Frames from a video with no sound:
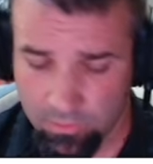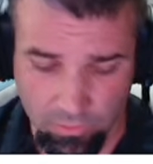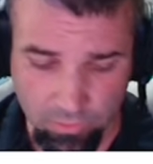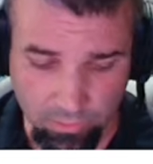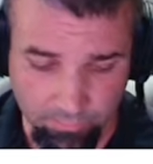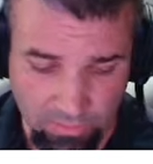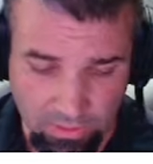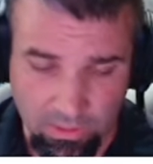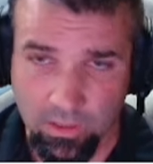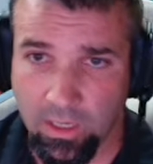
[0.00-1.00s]
Cool.
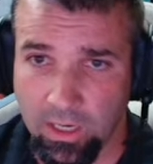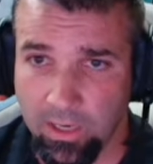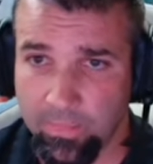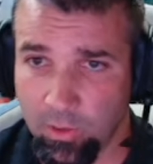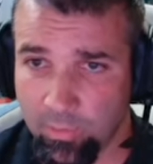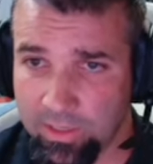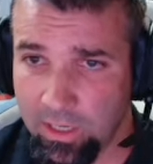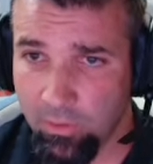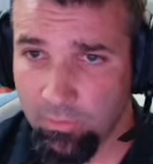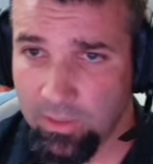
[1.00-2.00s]
There we
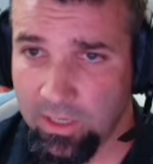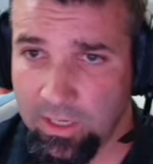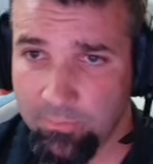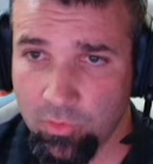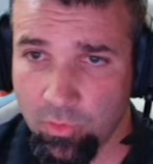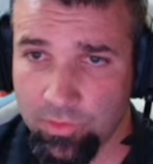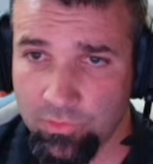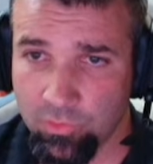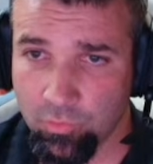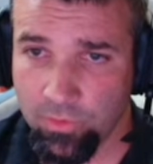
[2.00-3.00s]
go. I am going
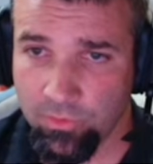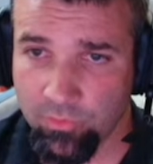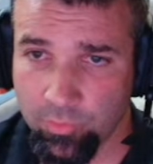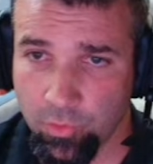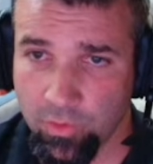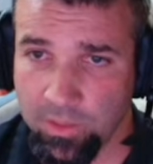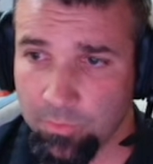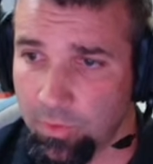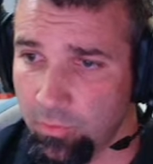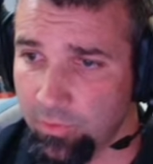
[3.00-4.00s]
to run this program
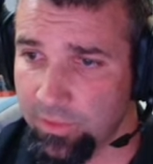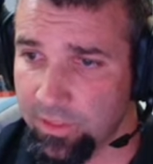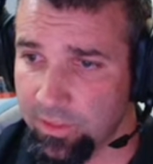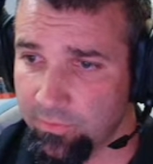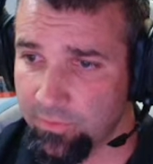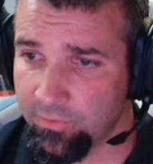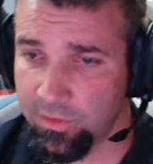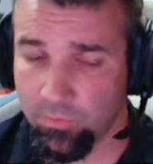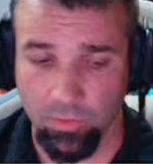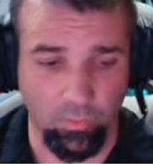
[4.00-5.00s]
remotely, and let's
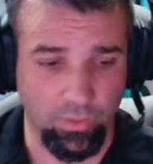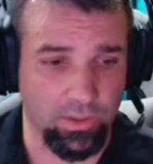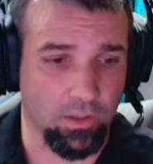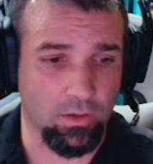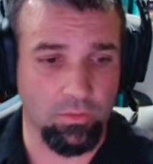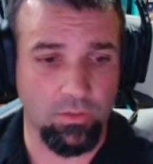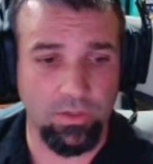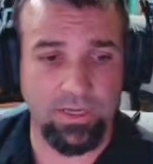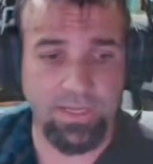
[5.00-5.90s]
see what we are looking